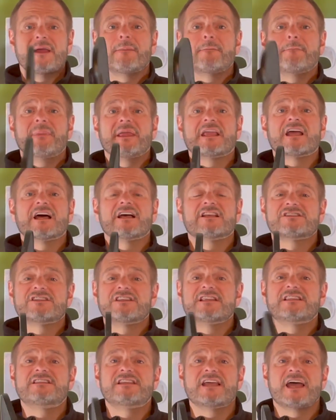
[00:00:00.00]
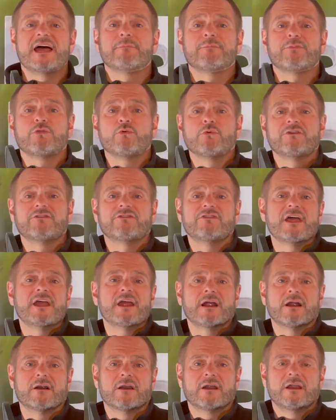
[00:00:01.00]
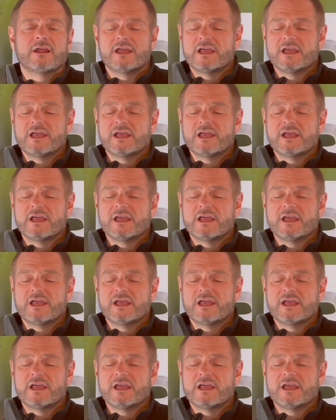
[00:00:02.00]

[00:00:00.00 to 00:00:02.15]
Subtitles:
because the depth was there.